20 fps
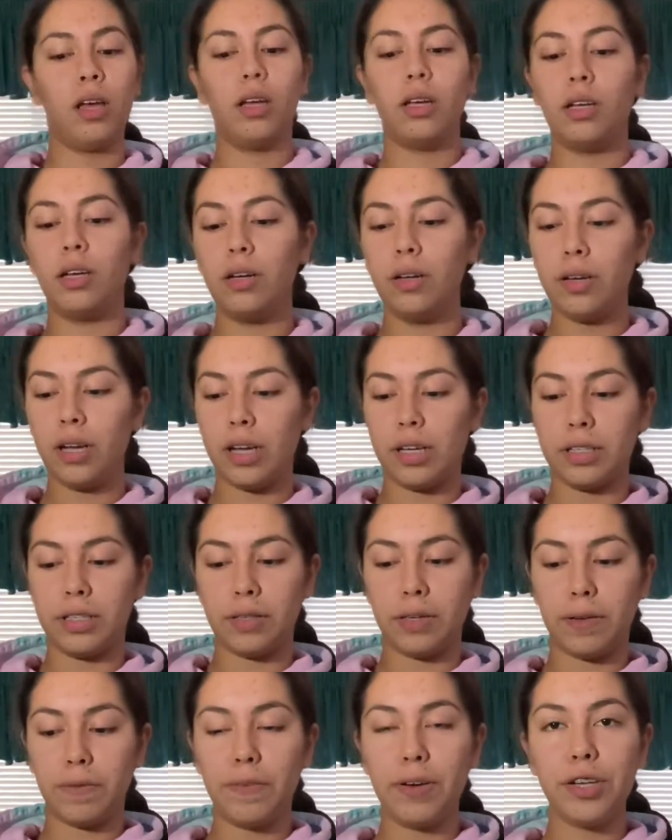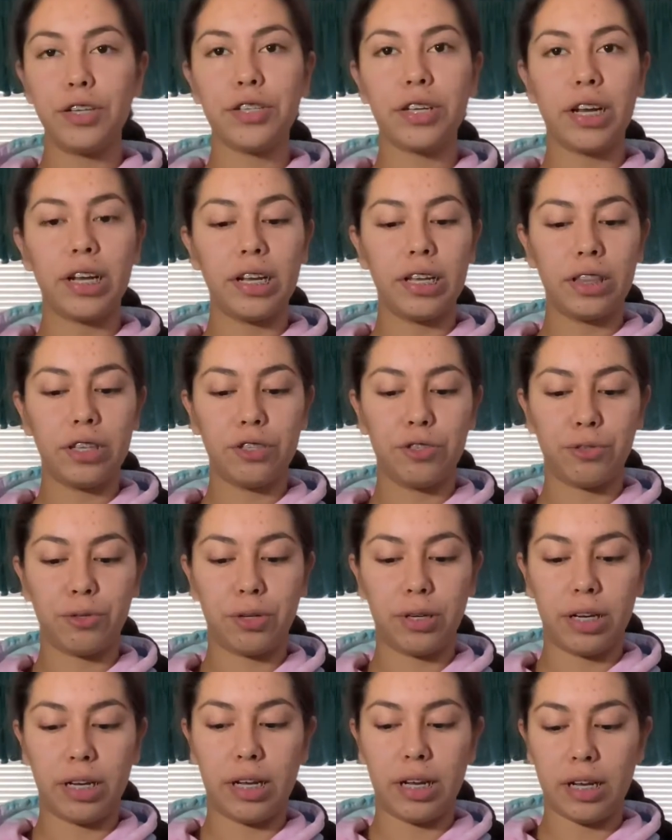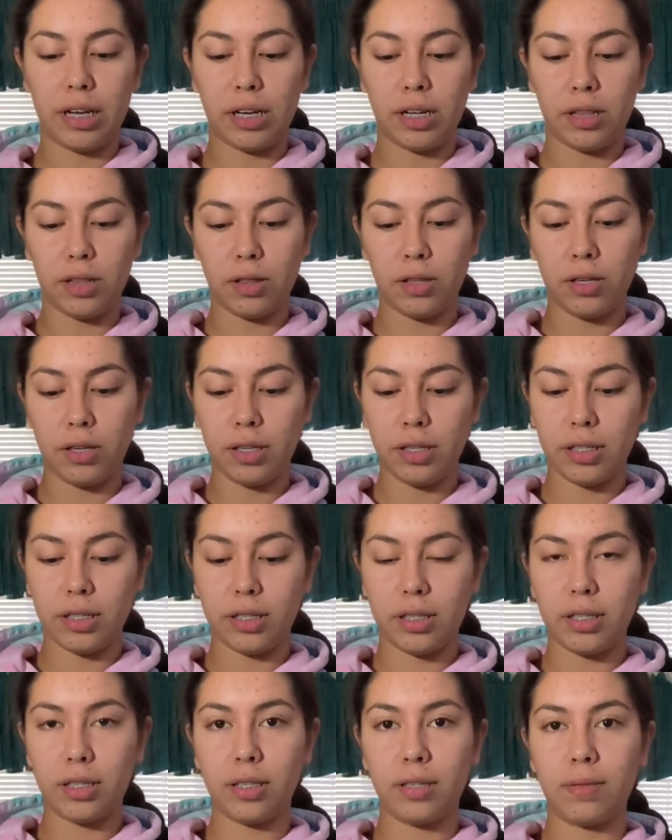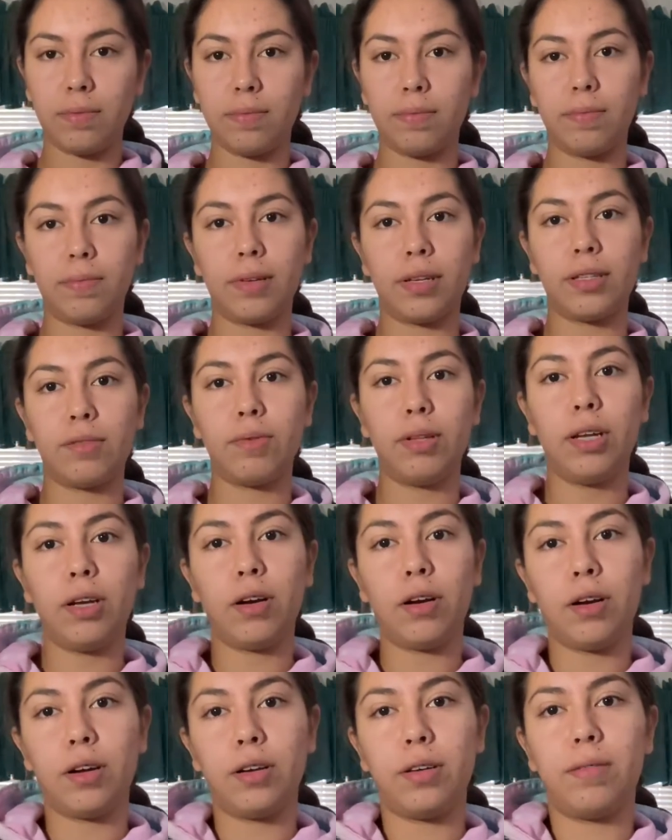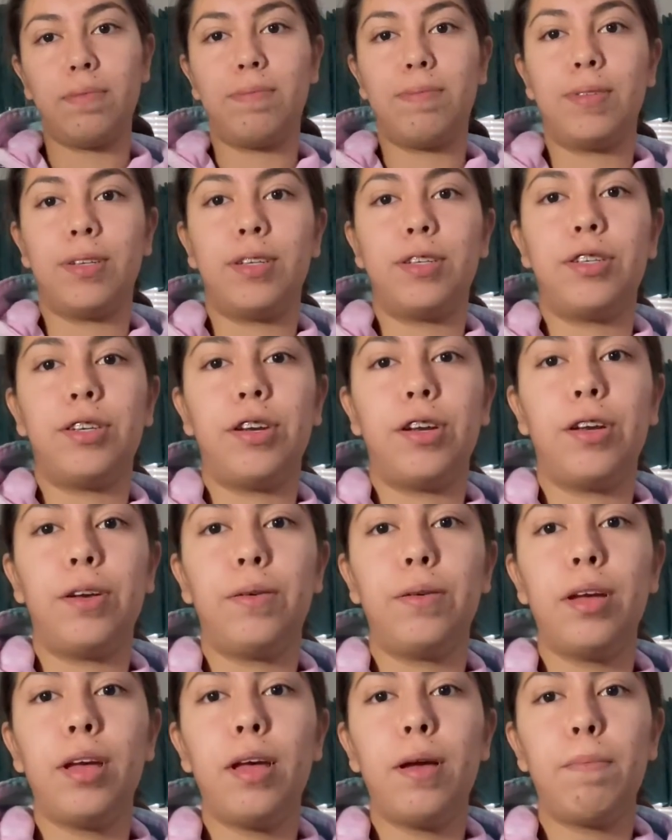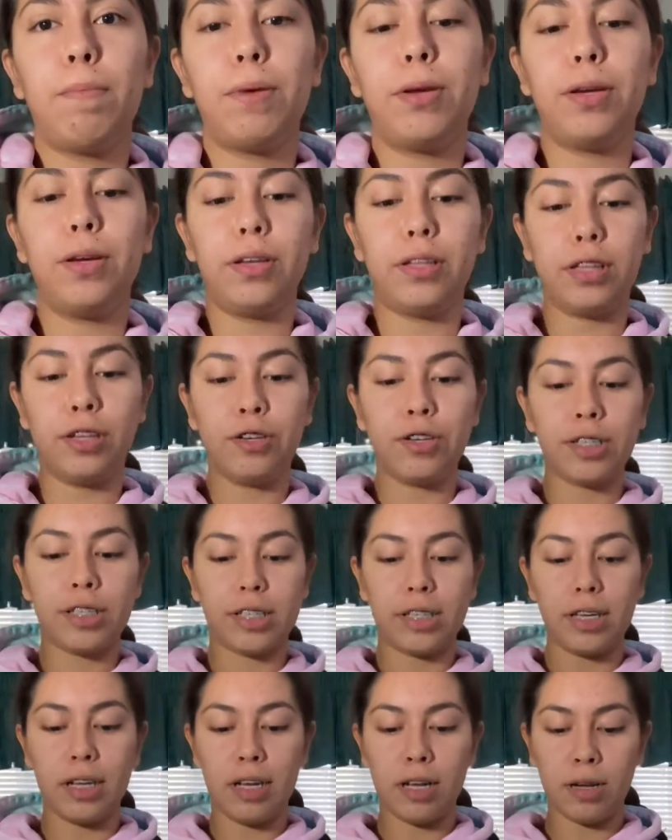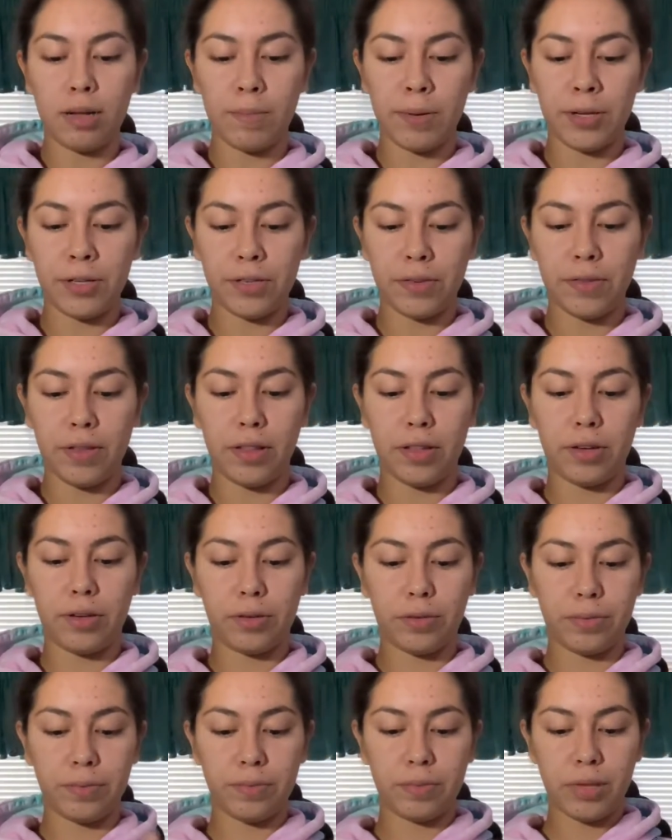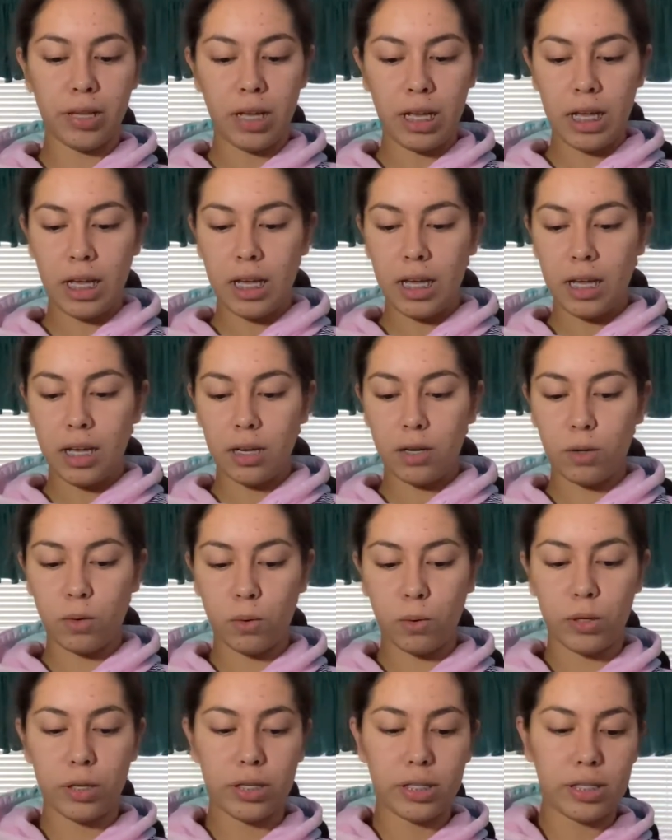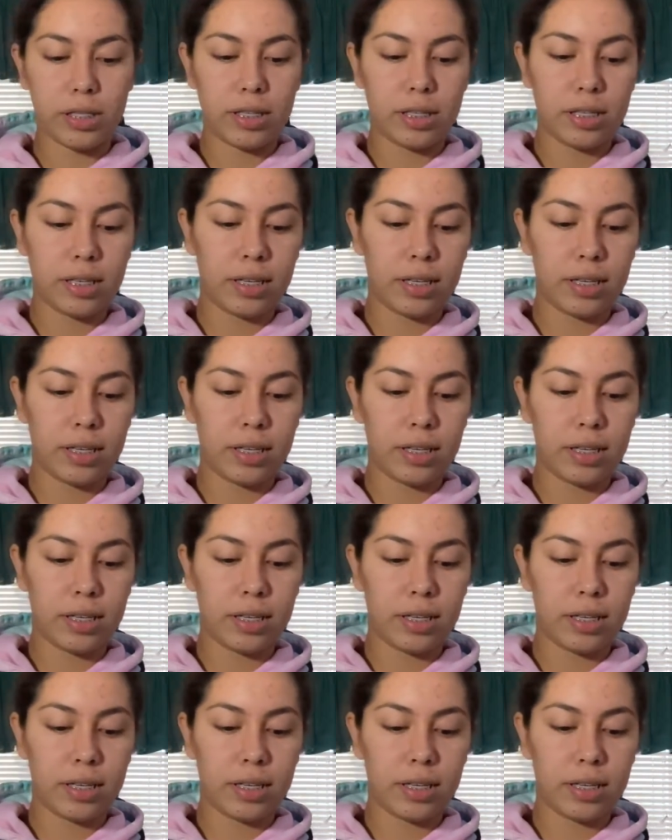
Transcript: Okay, so I finished cutting in the shortening, and it's really hard to show you, but you can see a bunch of the little coarse